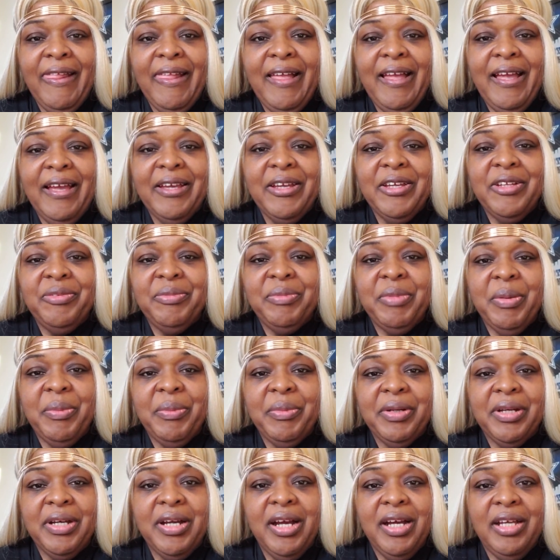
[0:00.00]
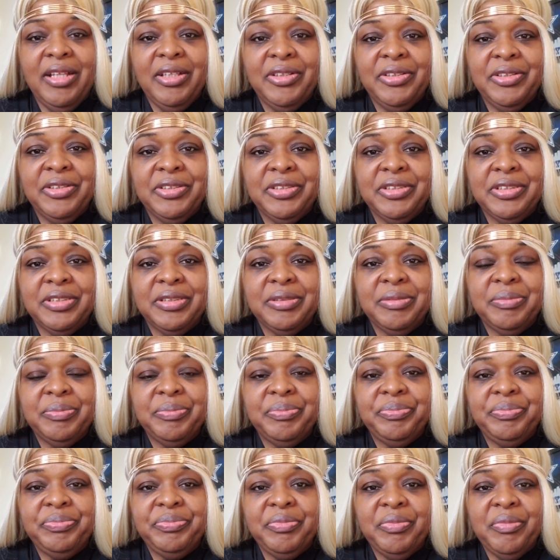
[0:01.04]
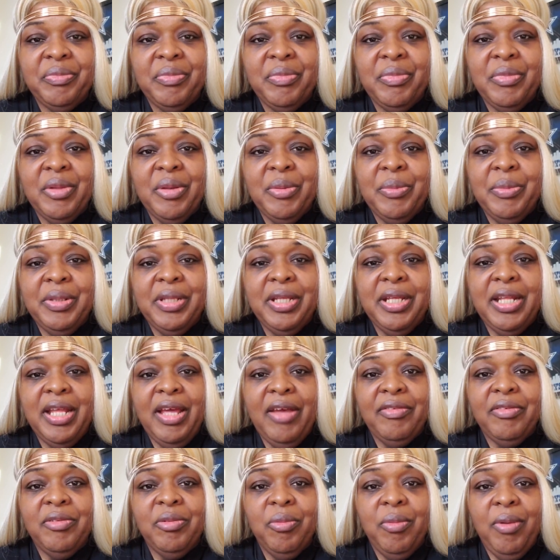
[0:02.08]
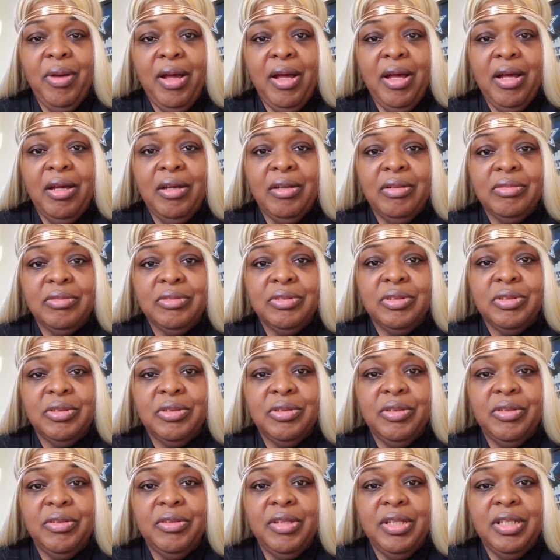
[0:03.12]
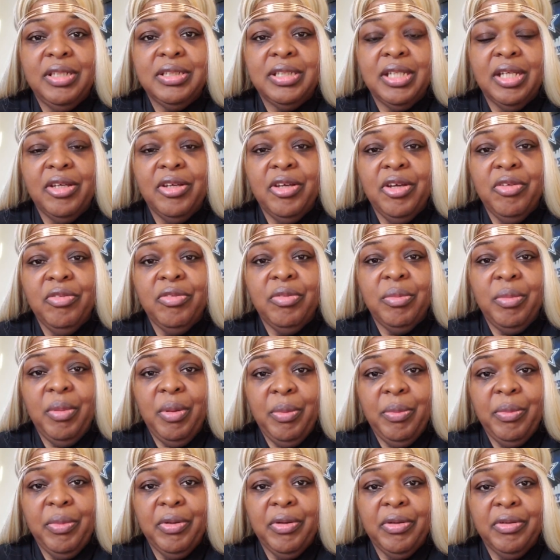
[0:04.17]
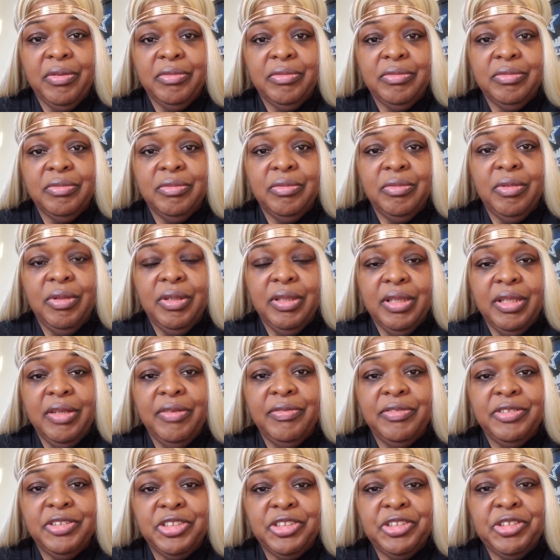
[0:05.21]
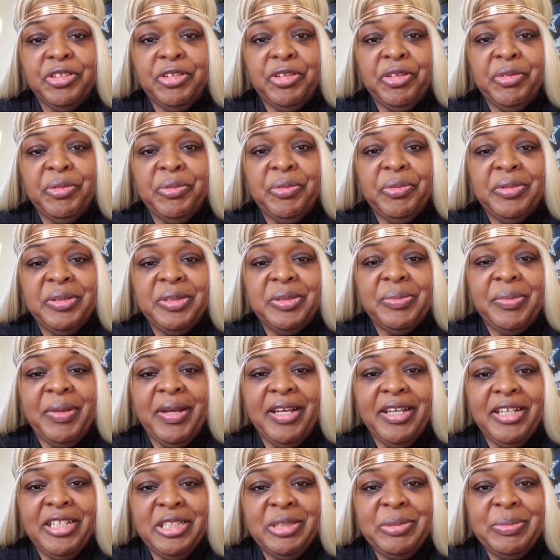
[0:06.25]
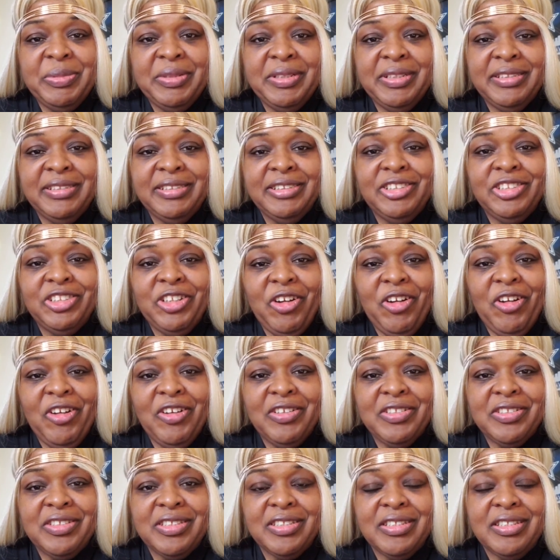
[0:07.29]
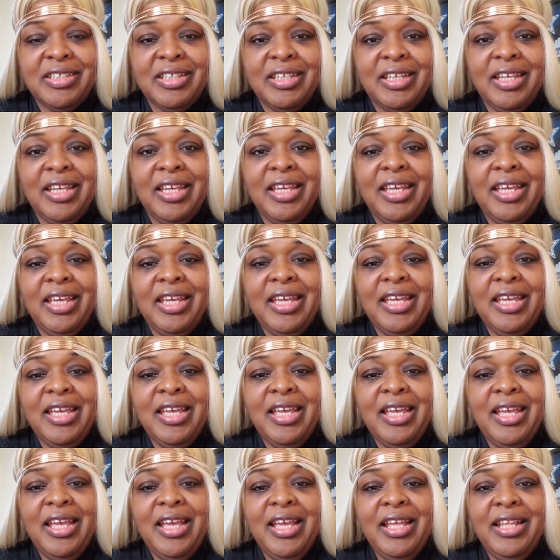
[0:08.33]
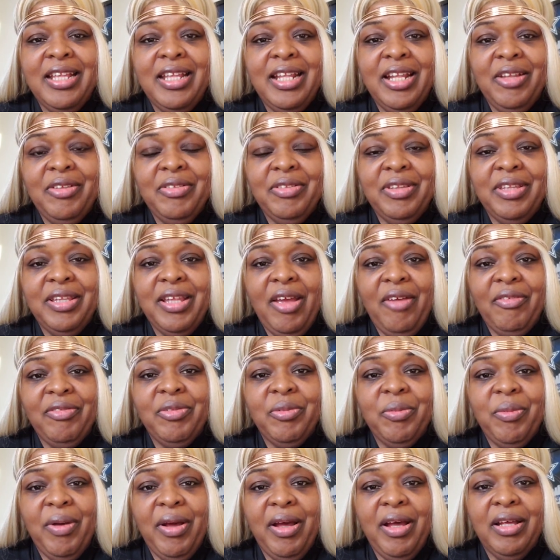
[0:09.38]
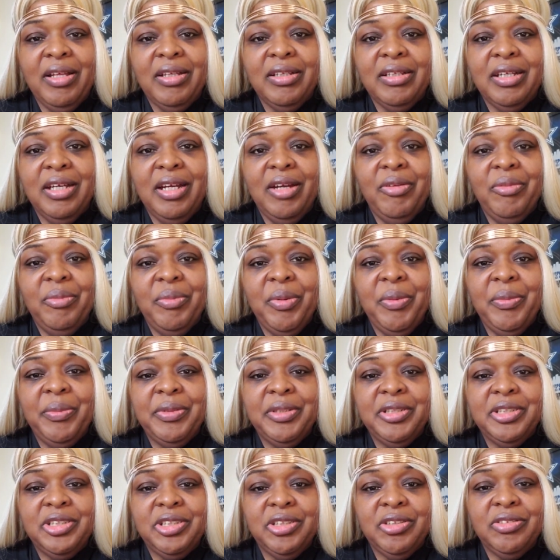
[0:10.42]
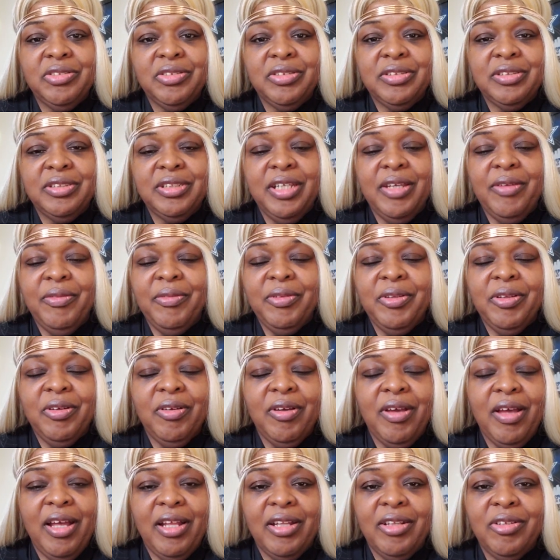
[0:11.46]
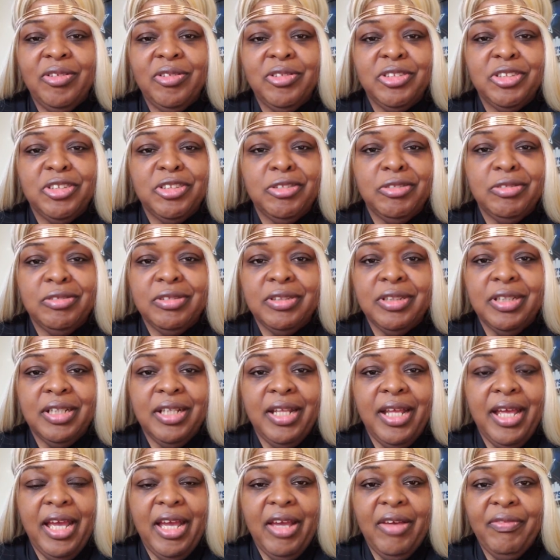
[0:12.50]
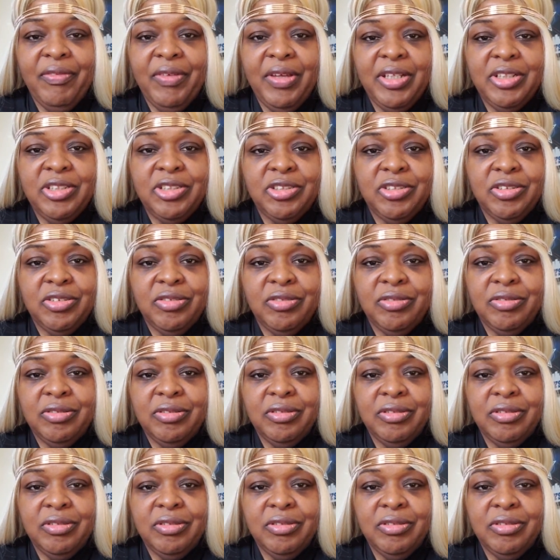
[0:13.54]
I couldn't remember colors. But then after a while, the things I could remember, one thing for sure, was my husband, Charles. Then after a while, I remember the children, even though God knows children can aggravate you.